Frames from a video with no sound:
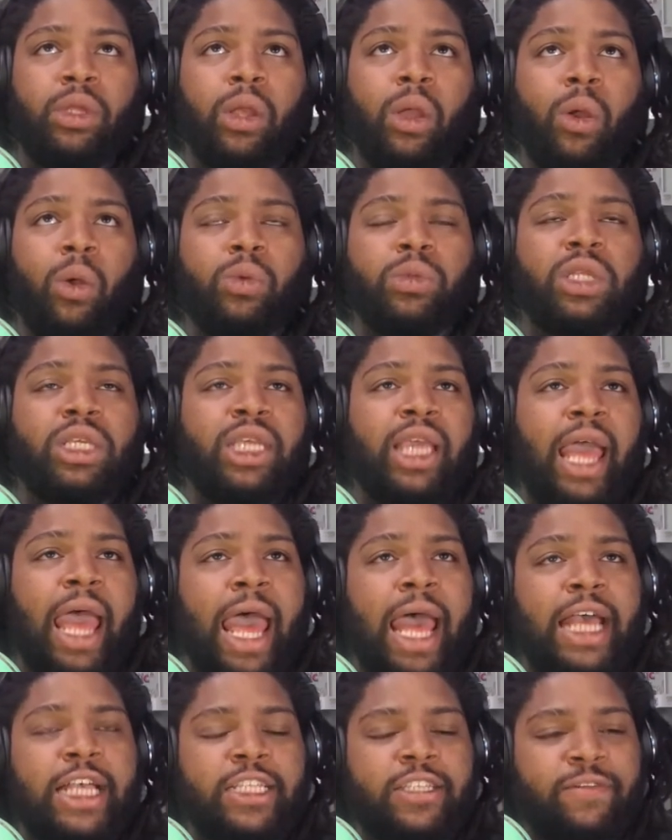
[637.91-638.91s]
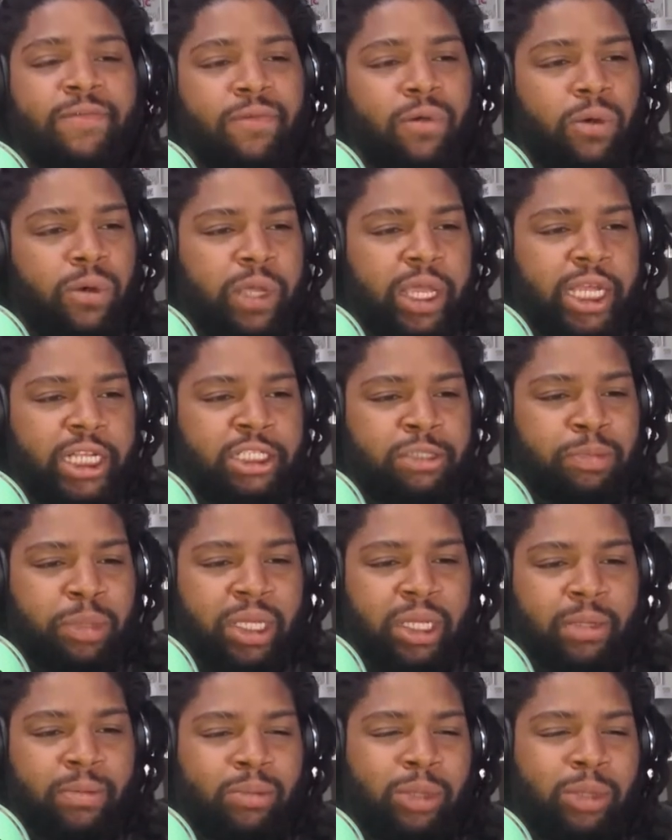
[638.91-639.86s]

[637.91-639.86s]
only has 4 HP.